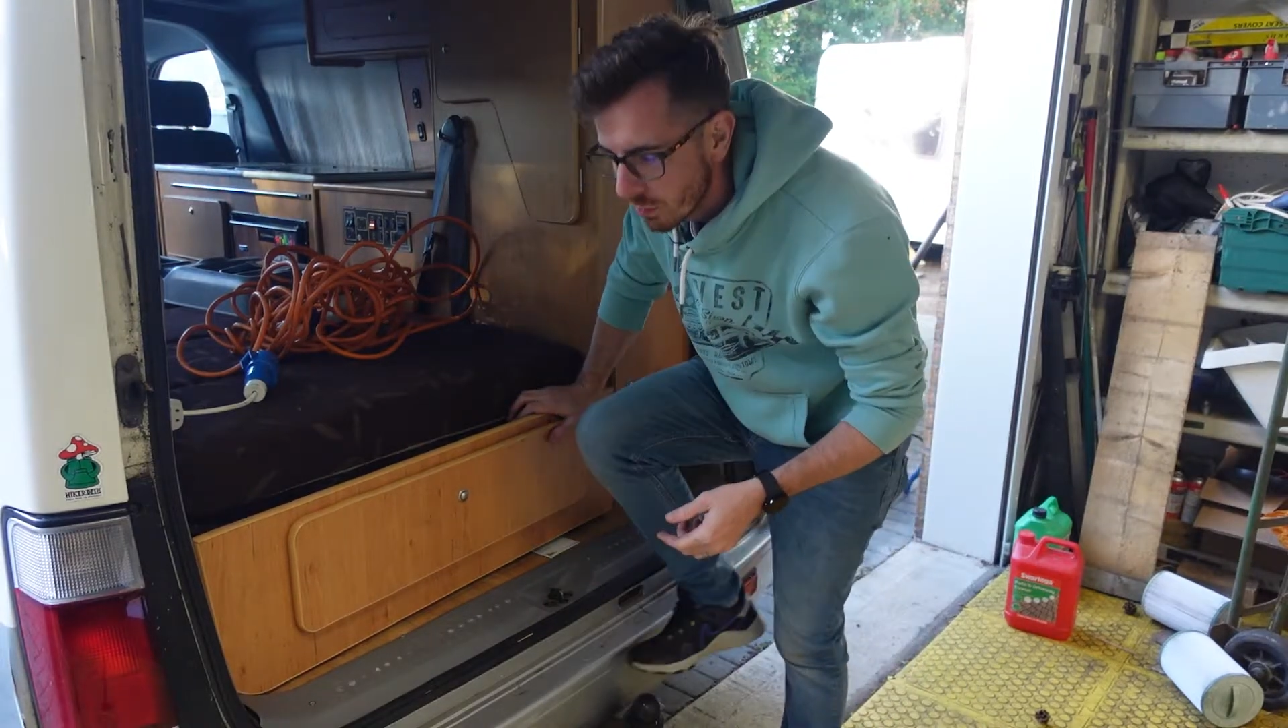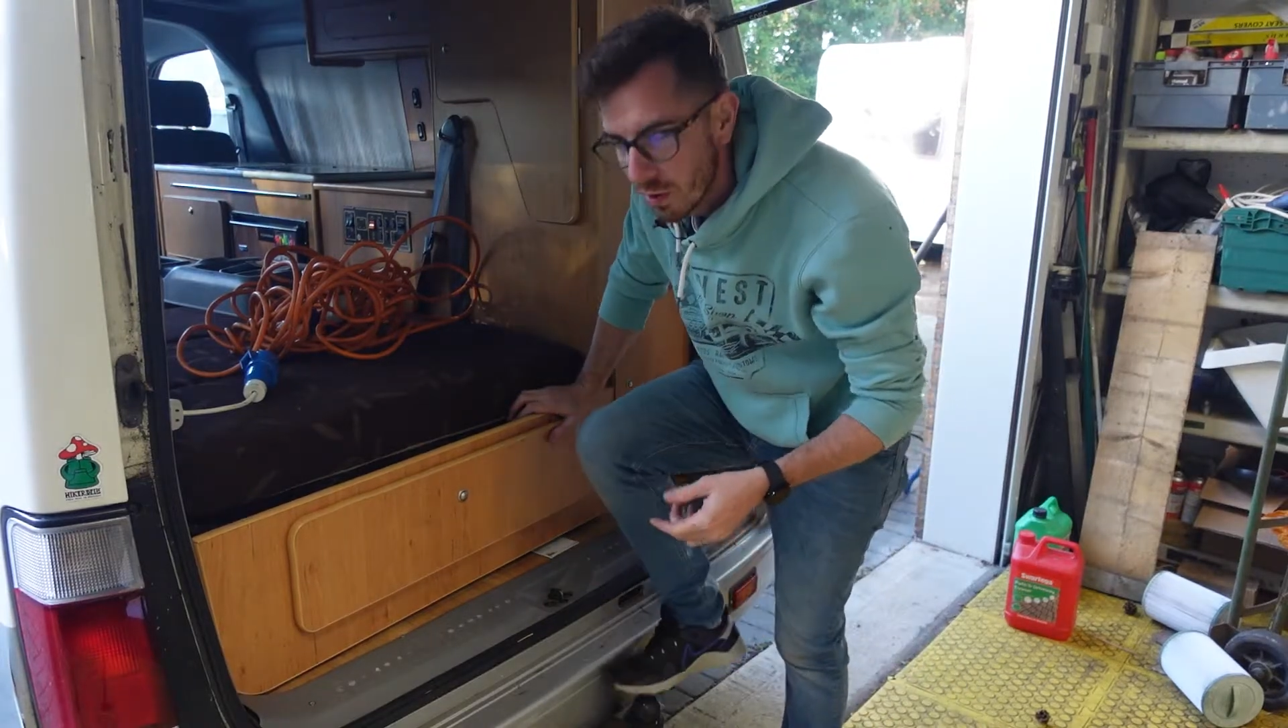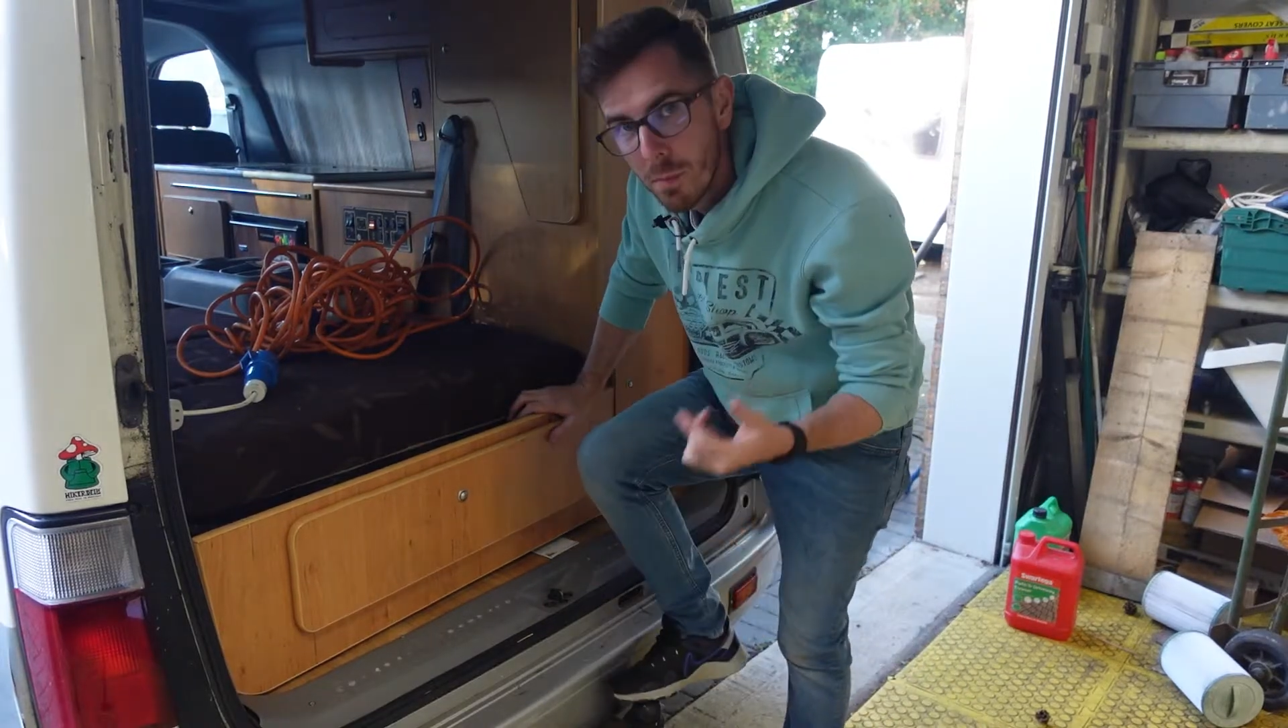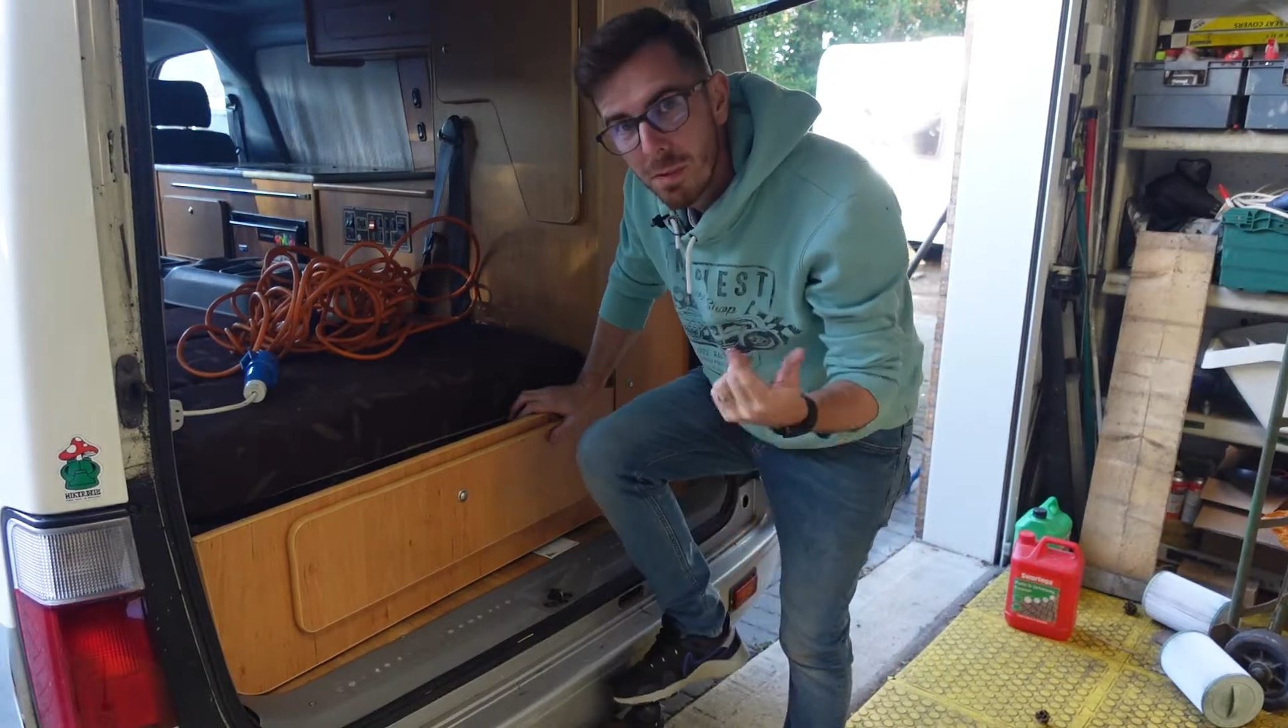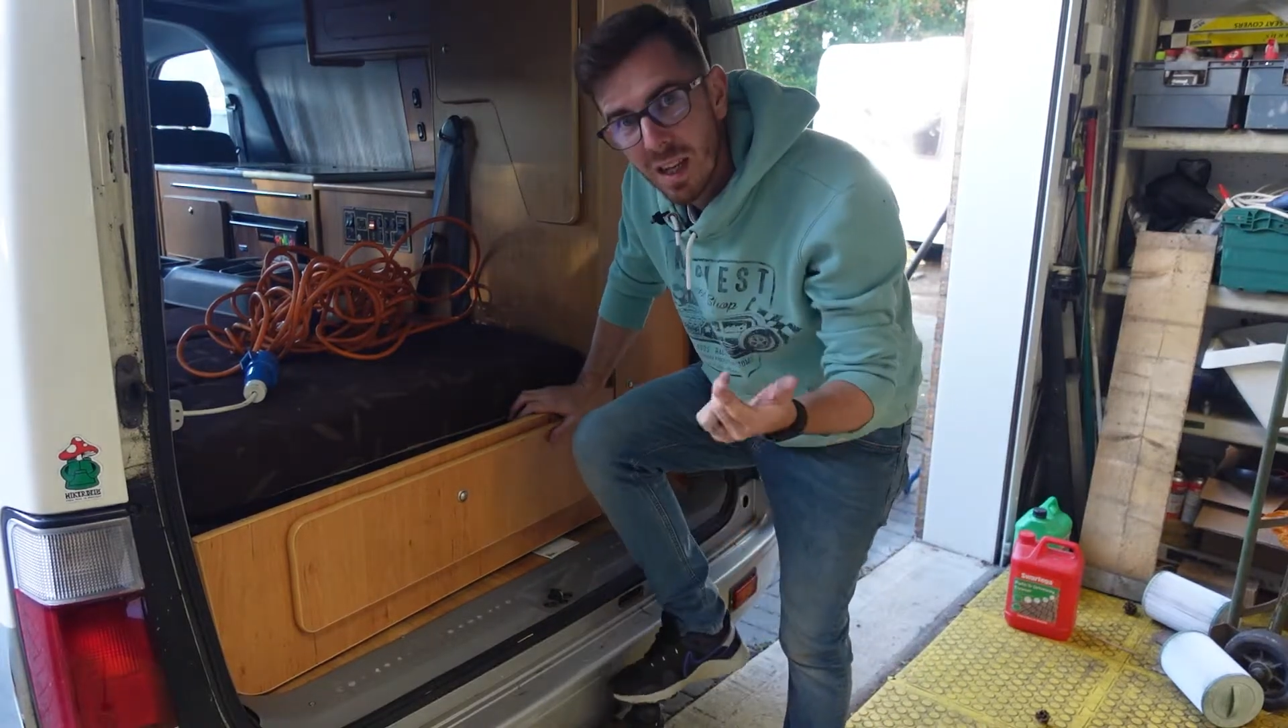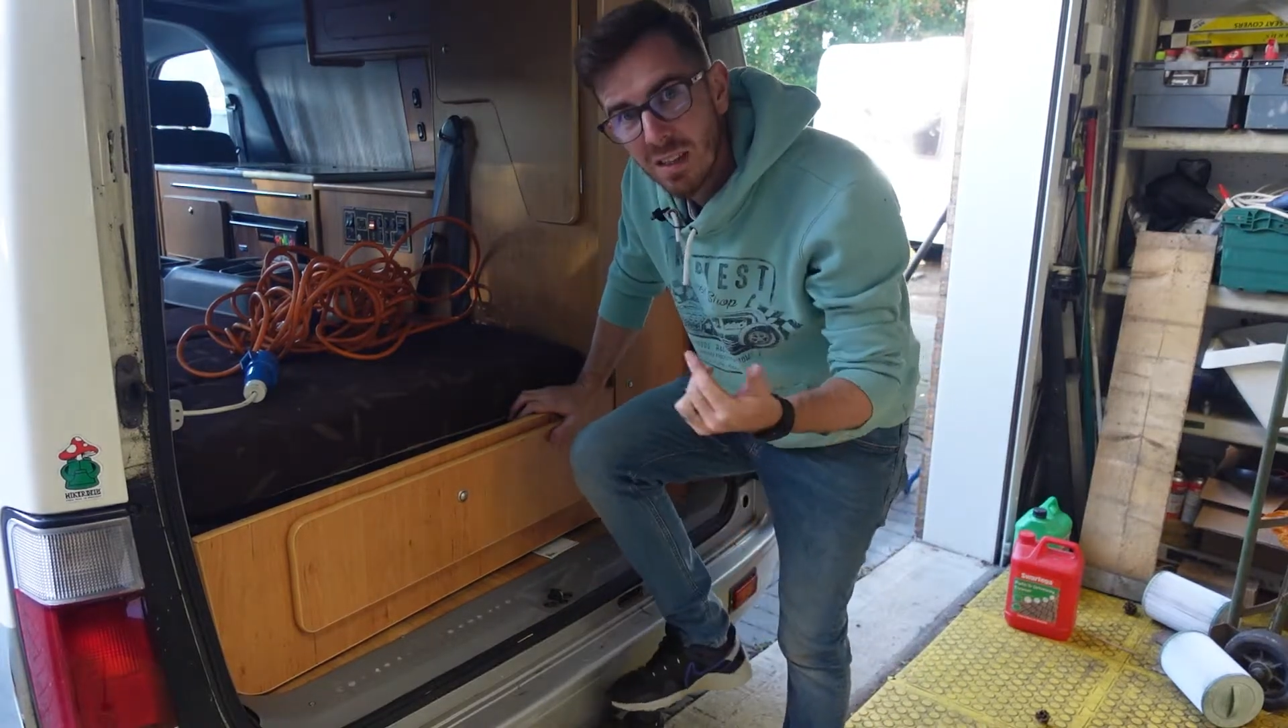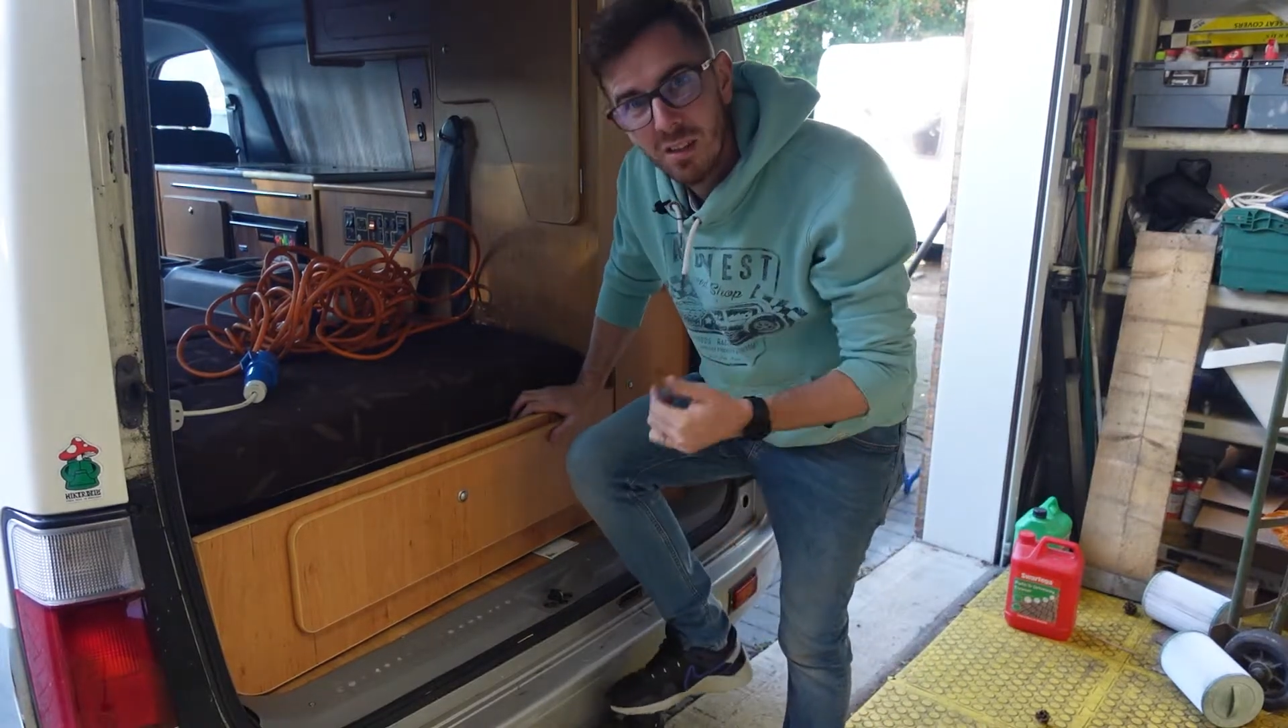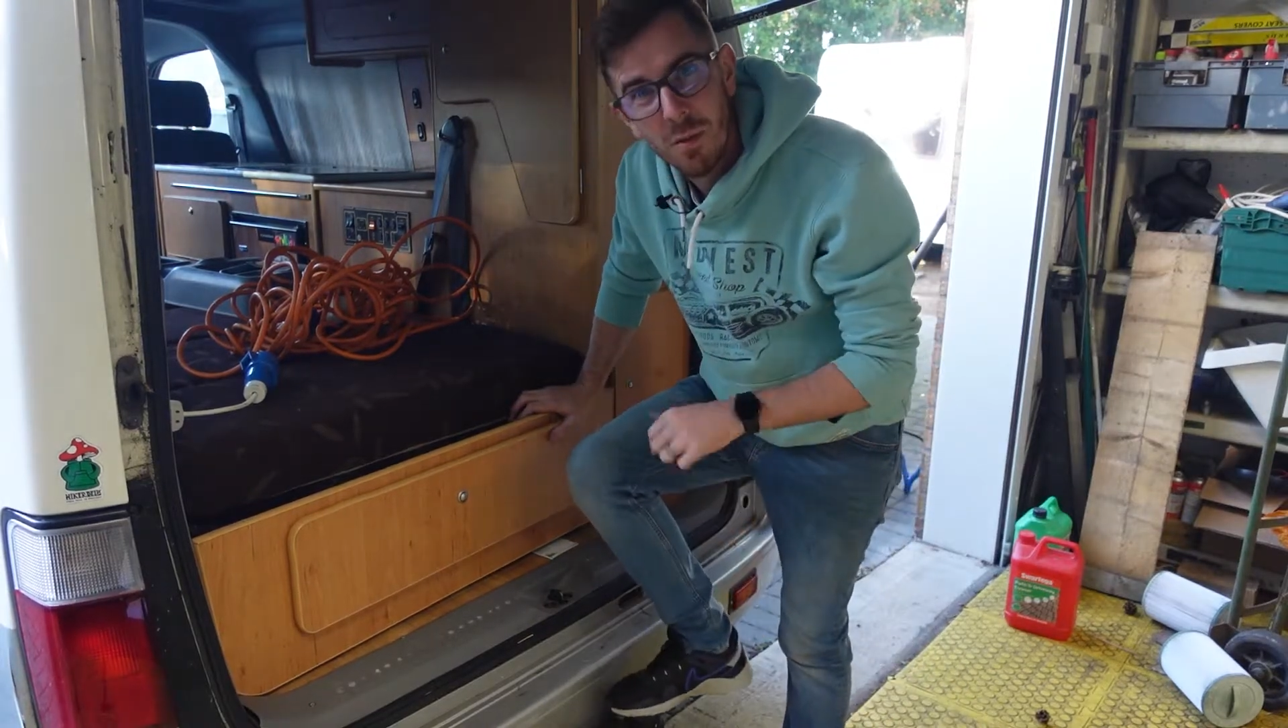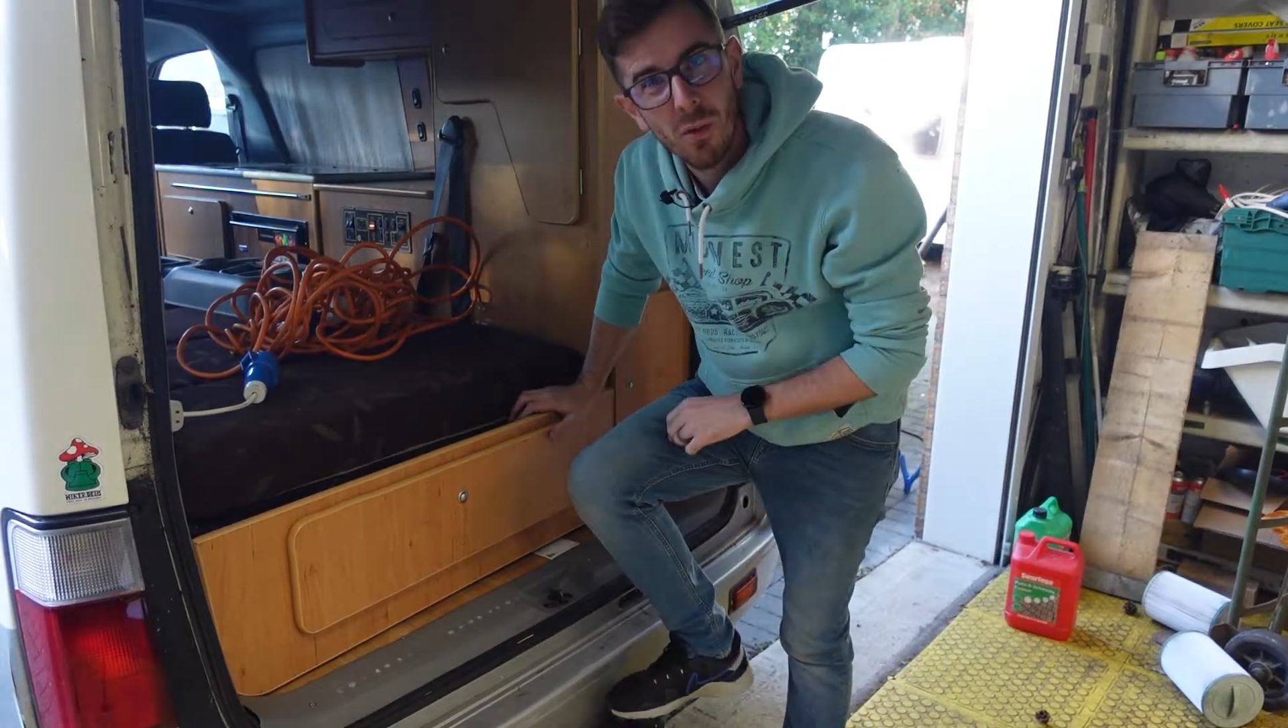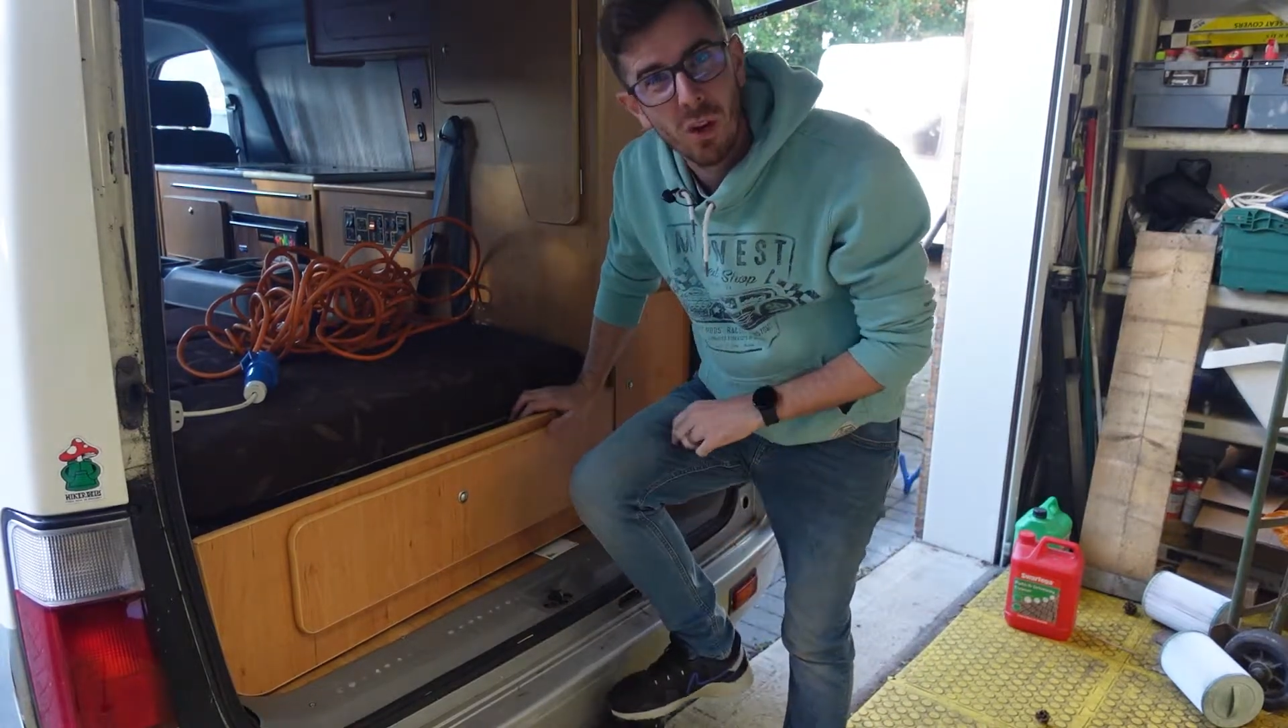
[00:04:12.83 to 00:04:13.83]
so
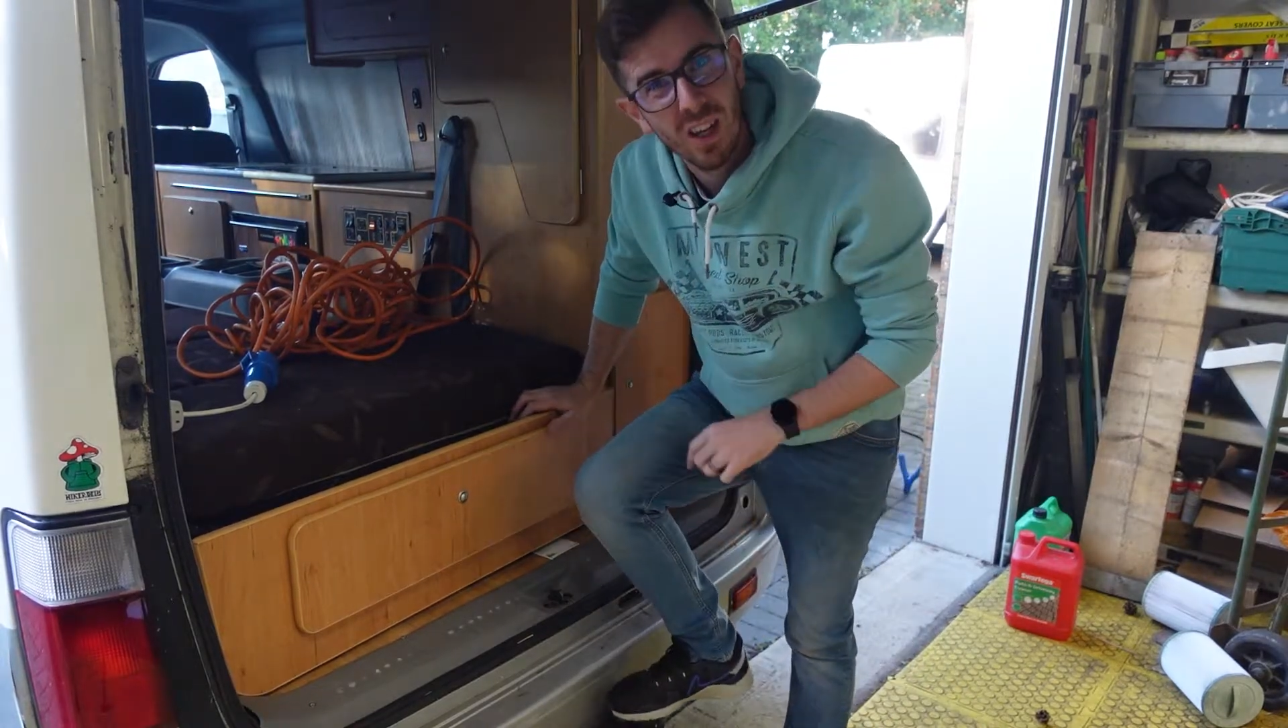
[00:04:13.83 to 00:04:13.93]
potentially we've got